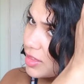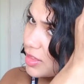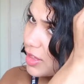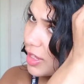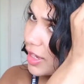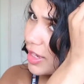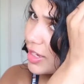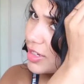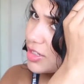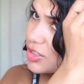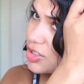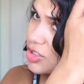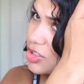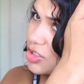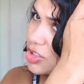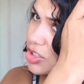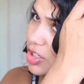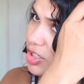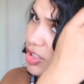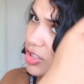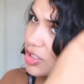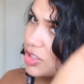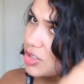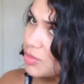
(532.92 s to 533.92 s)
that is
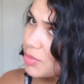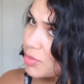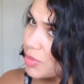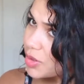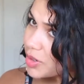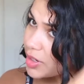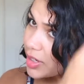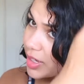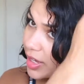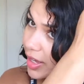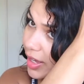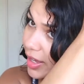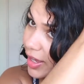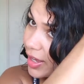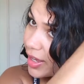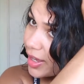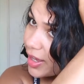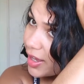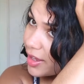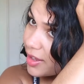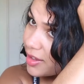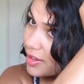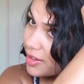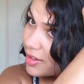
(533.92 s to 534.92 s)
just my
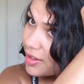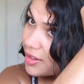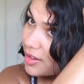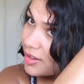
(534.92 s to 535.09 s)
hair